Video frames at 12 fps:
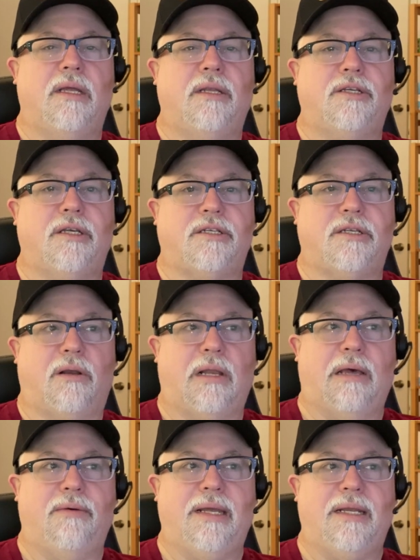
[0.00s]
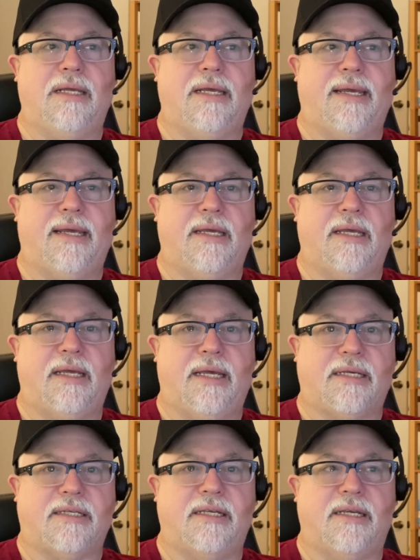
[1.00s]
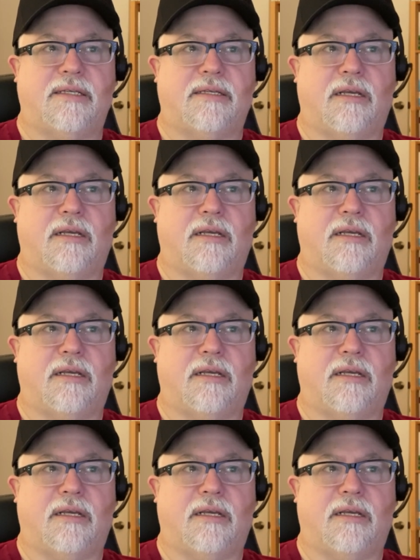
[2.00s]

just to allow any excess